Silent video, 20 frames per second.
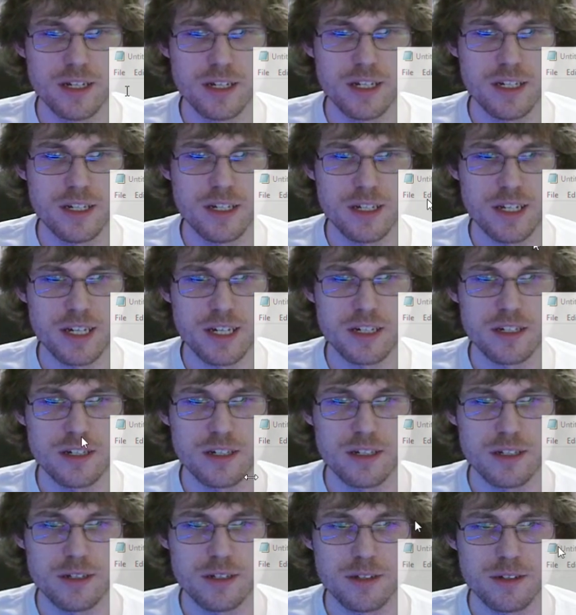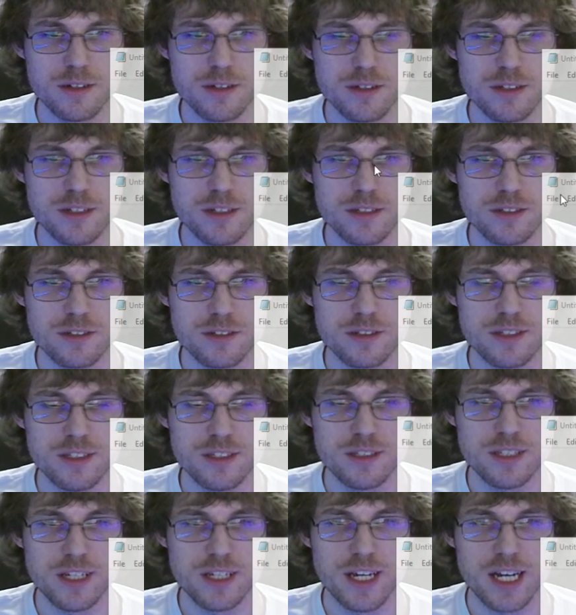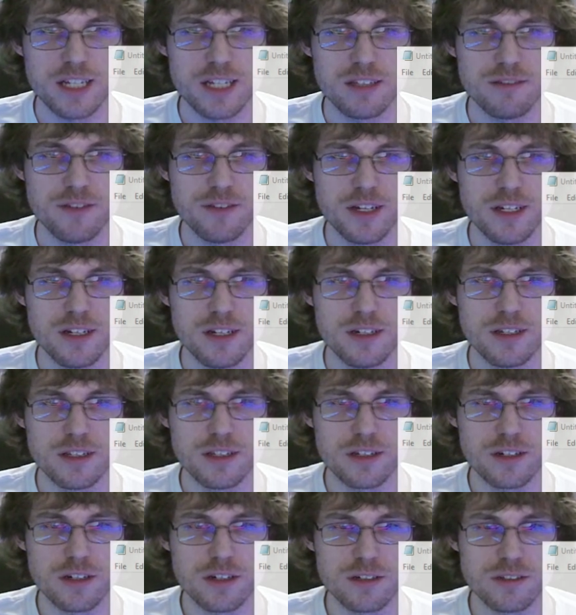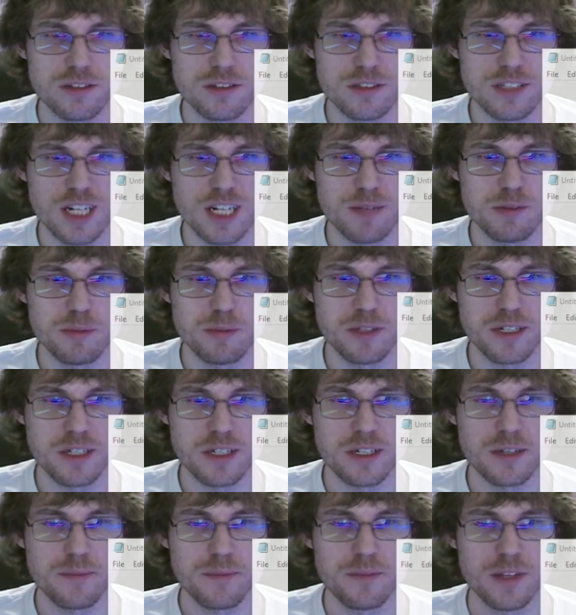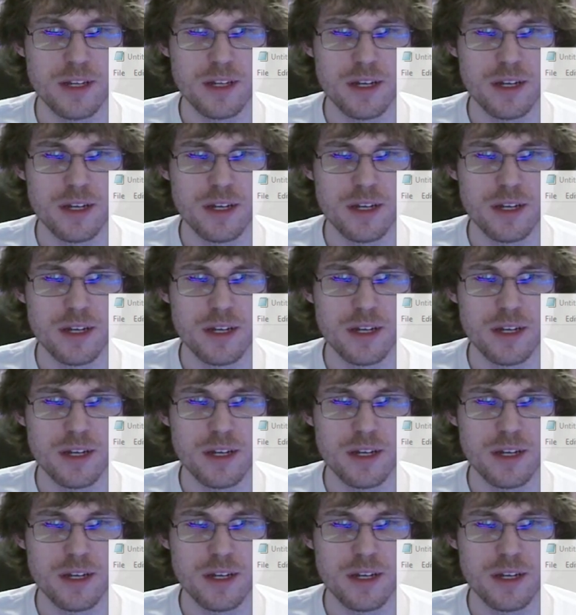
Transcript: it kind of gets deactivated and the cursor stops blinking.